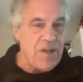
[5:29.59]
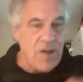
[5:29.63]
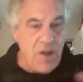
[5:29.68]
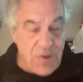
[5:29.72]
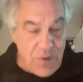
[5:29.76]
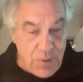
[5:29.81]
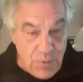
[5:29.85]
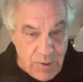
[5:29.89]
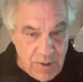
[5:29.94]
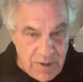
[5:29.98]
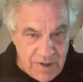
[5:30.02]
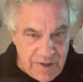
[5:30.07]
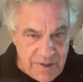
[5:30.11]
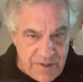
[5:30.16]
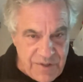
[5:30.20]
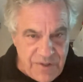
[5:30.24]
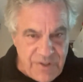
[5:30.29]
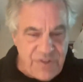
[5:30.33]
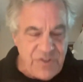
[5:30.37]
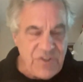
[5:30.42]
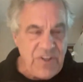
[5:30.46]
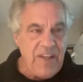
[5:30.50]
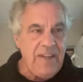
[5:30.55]
In other
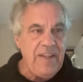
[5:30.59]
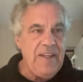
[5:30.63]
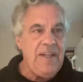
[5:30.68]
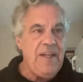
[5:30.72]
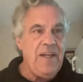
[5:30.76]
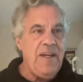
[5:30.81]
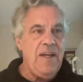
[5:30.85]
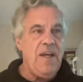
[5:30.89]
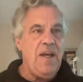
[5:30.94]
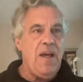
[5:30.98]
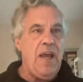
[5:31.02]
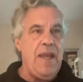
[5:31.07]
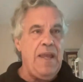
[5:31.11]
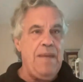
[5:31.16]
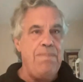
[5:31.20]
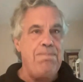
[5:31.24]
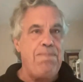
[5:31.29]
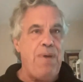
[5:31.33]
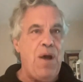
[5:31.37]
words, a